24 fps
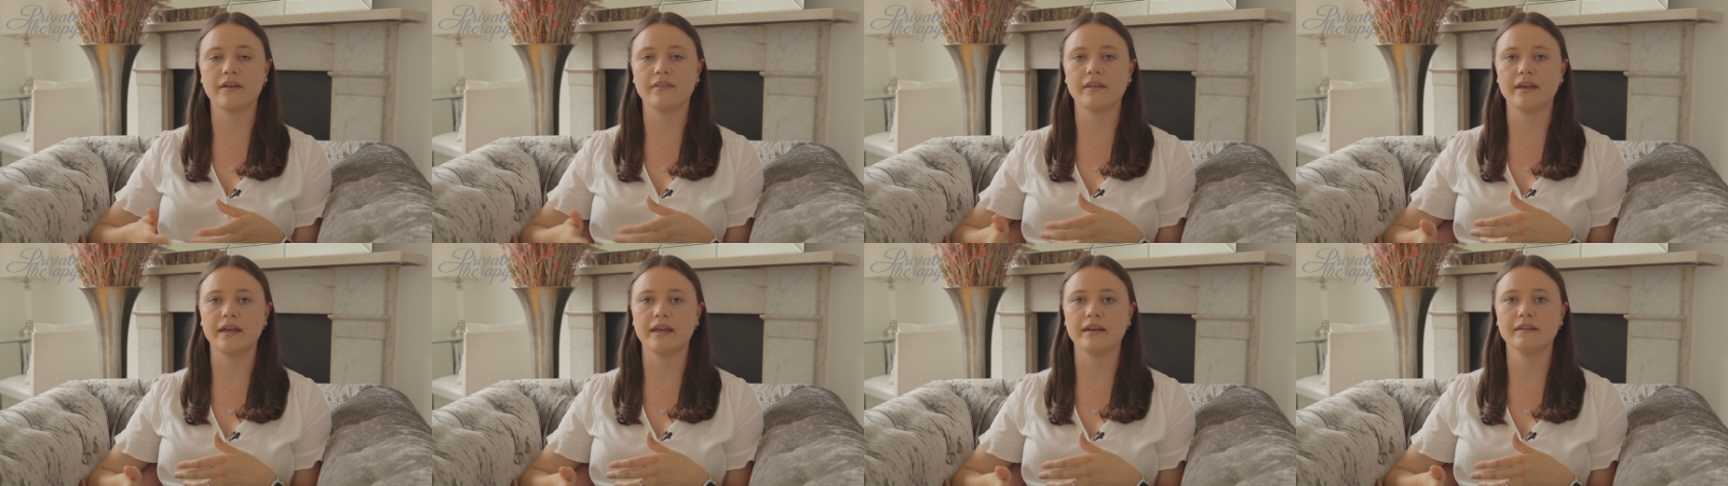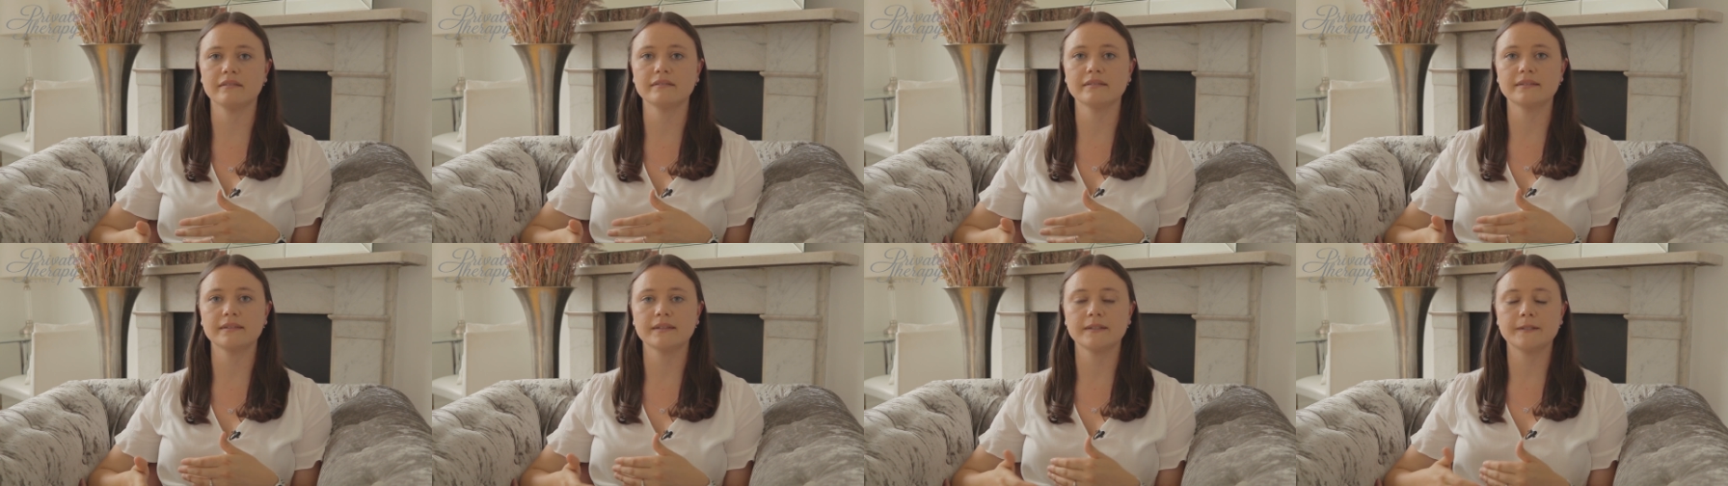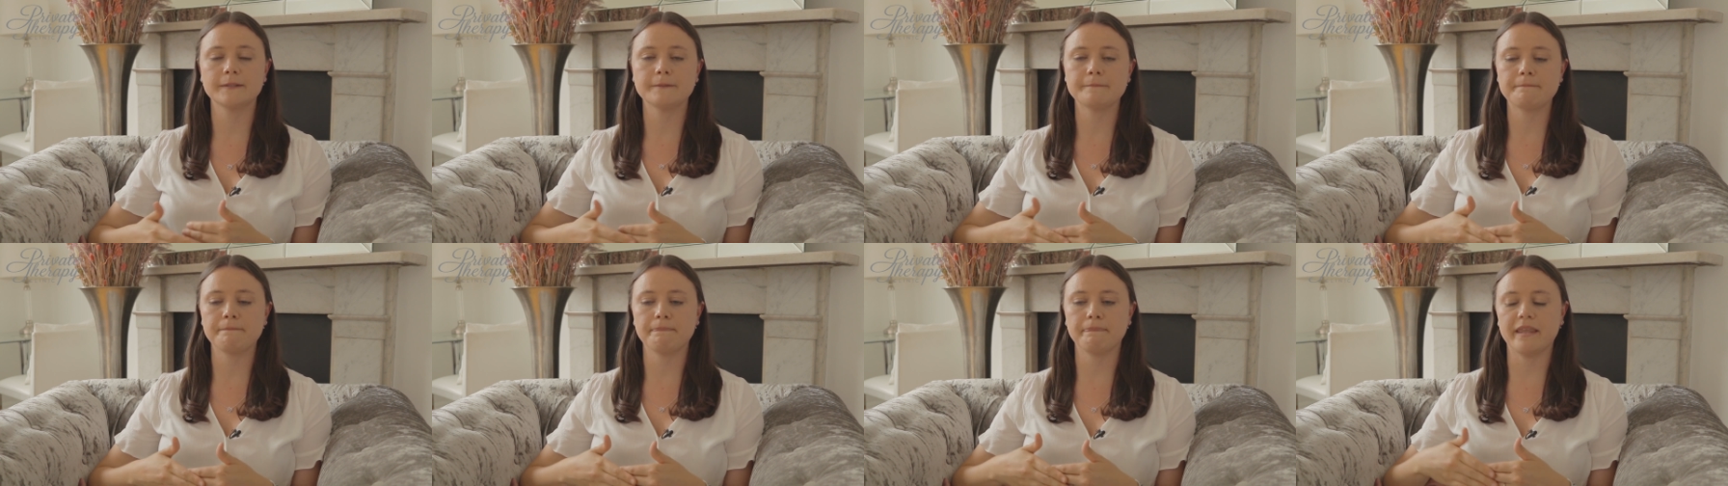they're
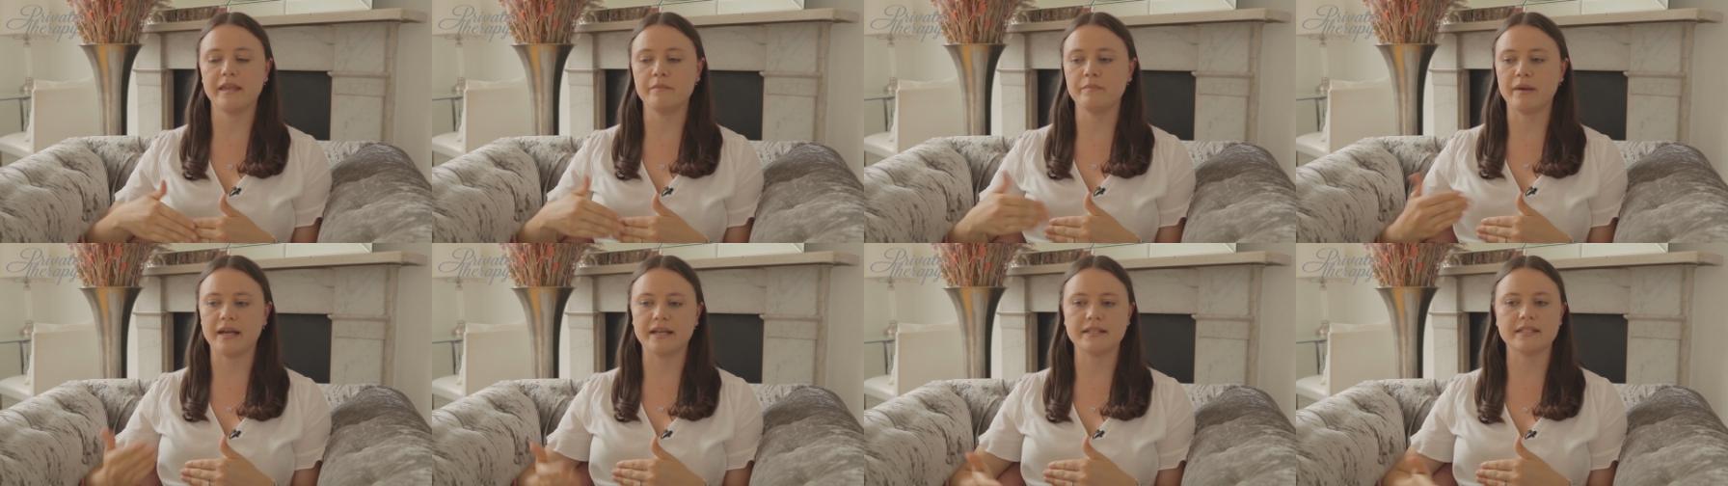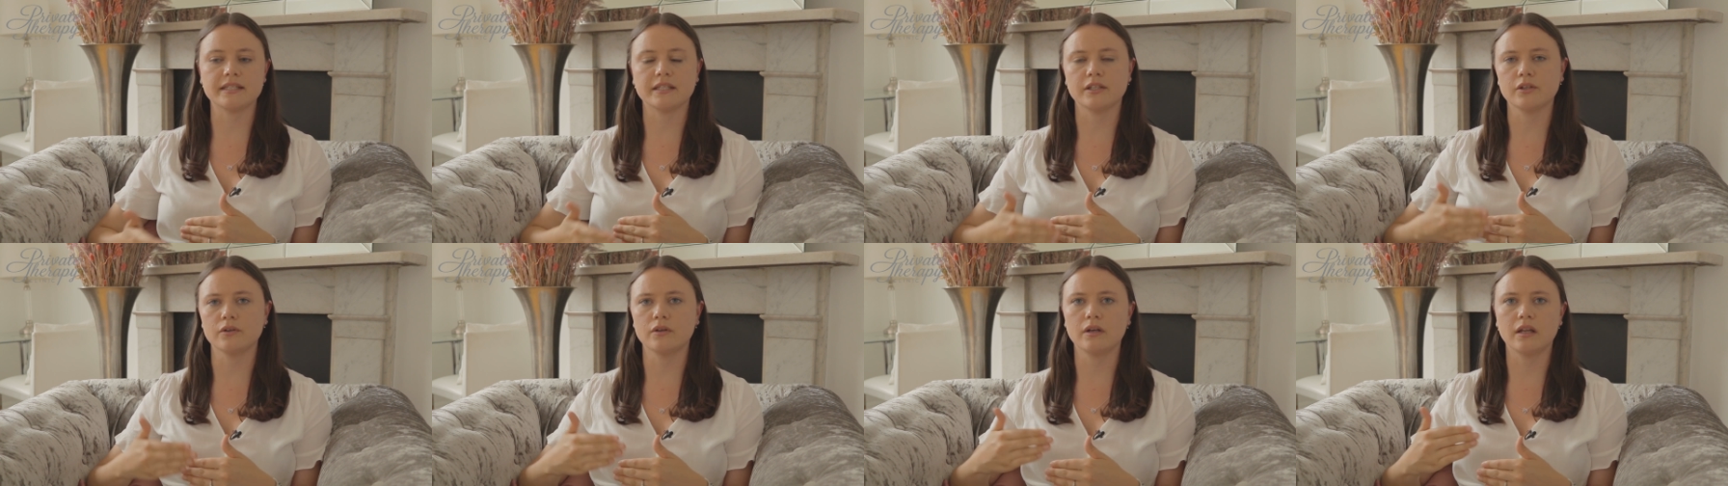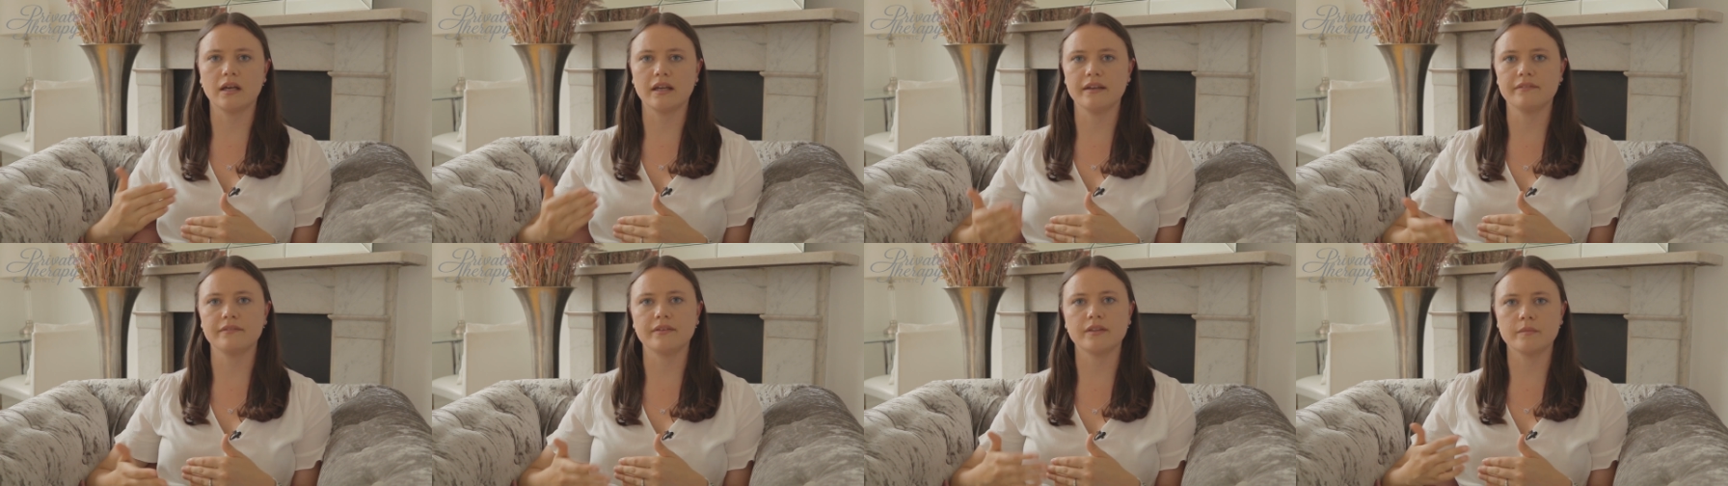impacting your
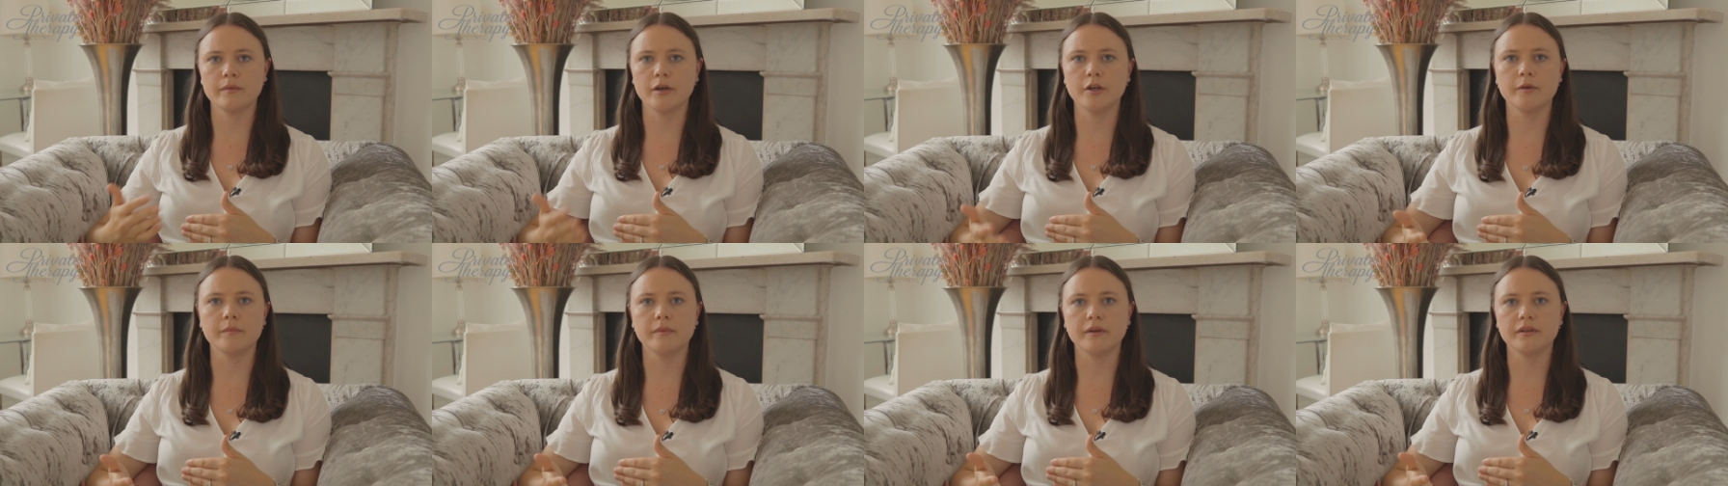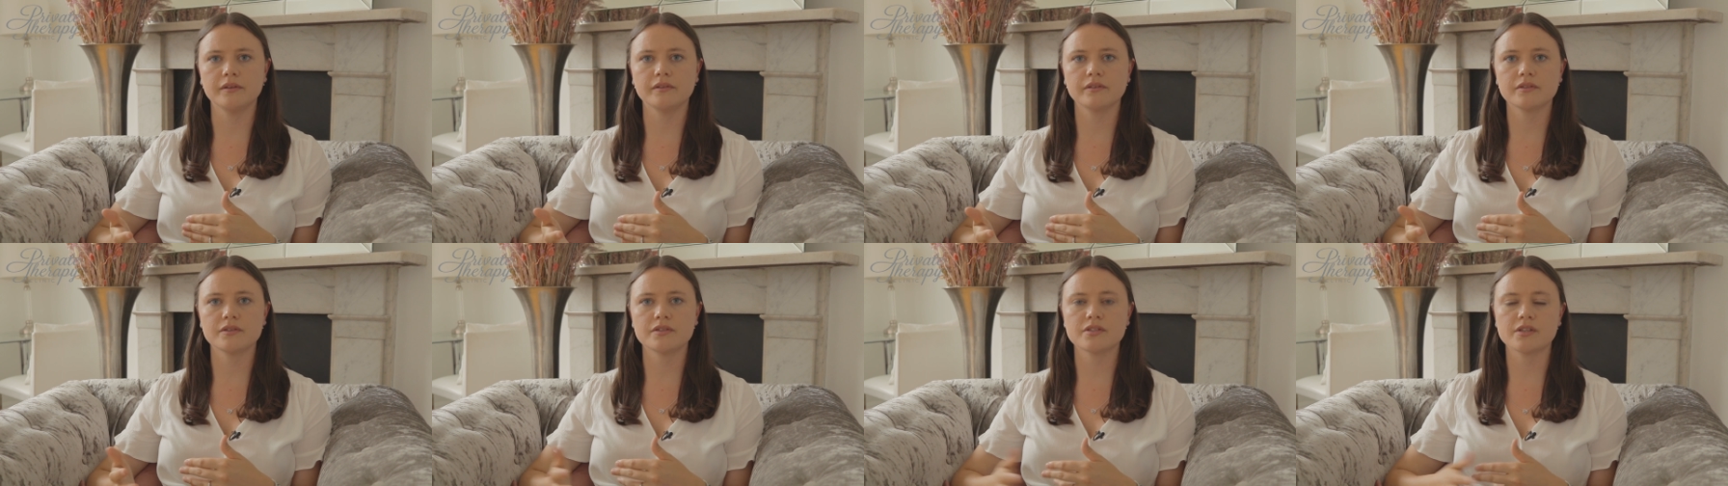life at the moment.